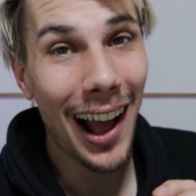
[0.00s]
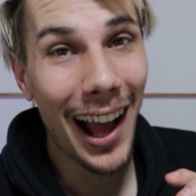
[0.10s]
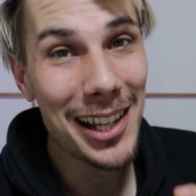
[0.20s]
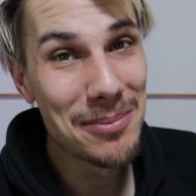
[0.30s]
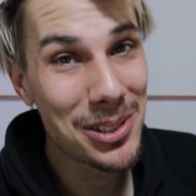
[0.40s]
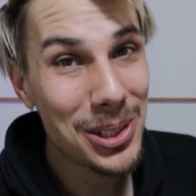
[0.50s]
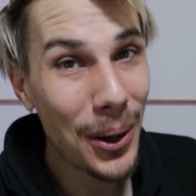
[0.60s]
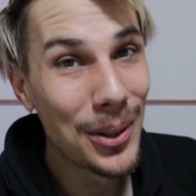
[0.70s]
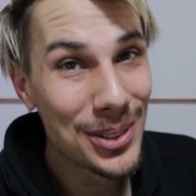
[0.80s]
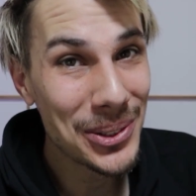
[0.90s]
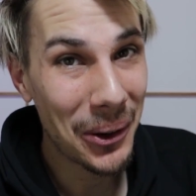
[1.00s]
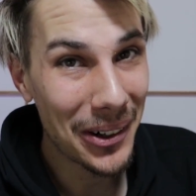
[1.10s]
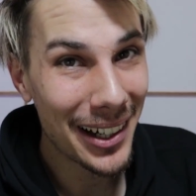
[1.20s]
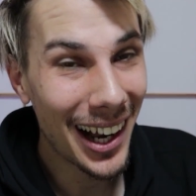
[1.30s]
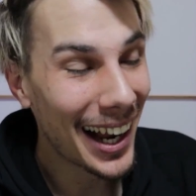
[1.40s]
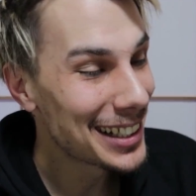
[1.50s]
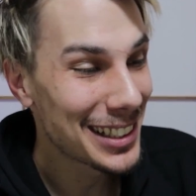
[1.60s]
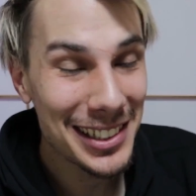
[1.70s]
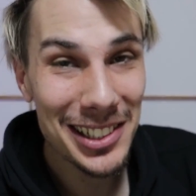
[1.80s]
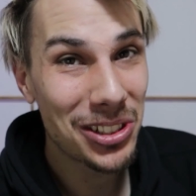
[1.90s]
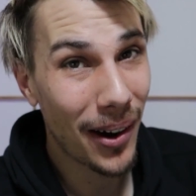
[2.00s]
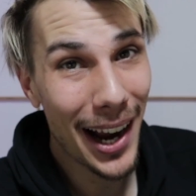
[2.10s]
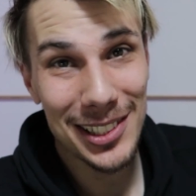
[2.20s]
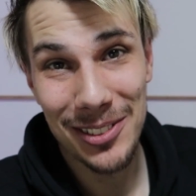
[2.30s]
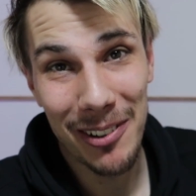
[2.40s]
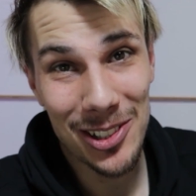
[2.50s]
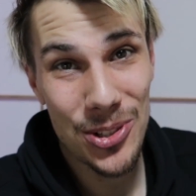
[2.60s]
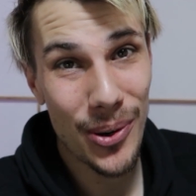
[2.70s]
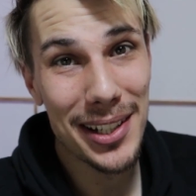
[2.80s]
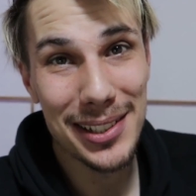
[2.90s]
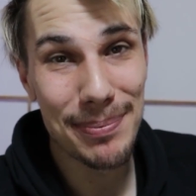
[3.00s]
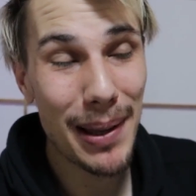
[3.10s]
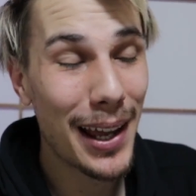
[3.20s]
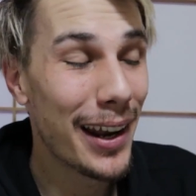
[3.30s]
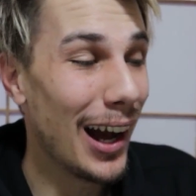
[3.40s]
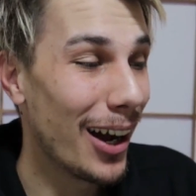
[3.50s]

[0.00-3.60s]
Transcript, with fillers: I am so sorry. I actually just crashed and went straight to bed.